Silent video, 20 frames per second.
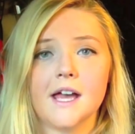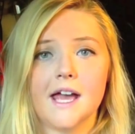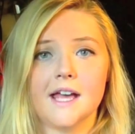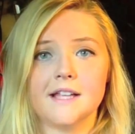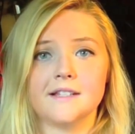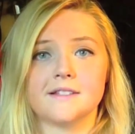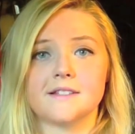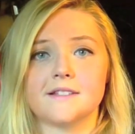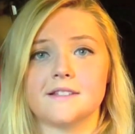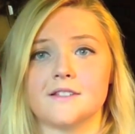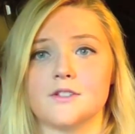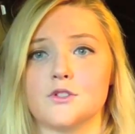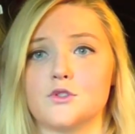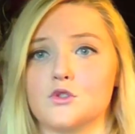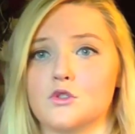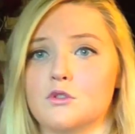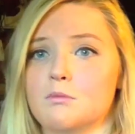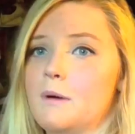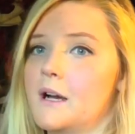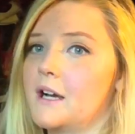hence the
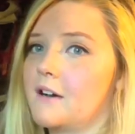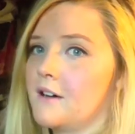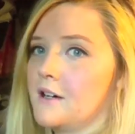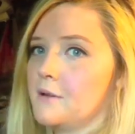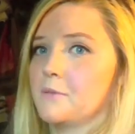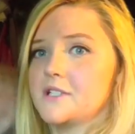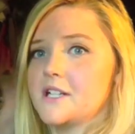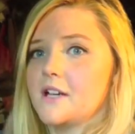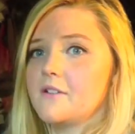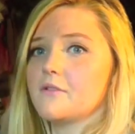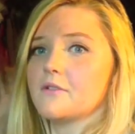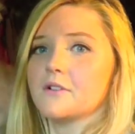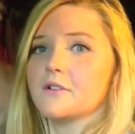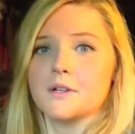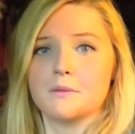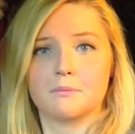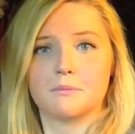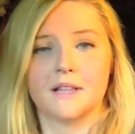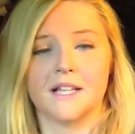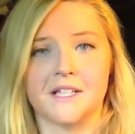sore background, which
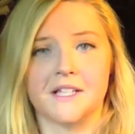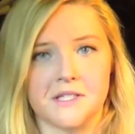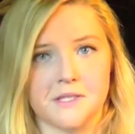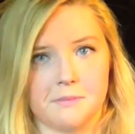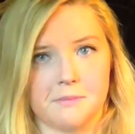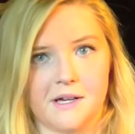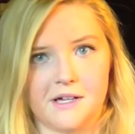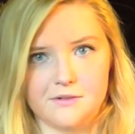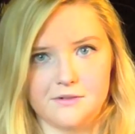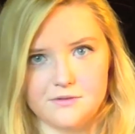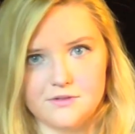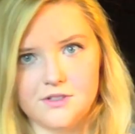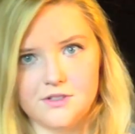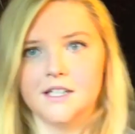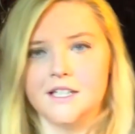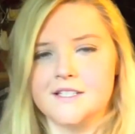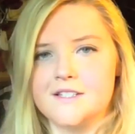everyone complains about.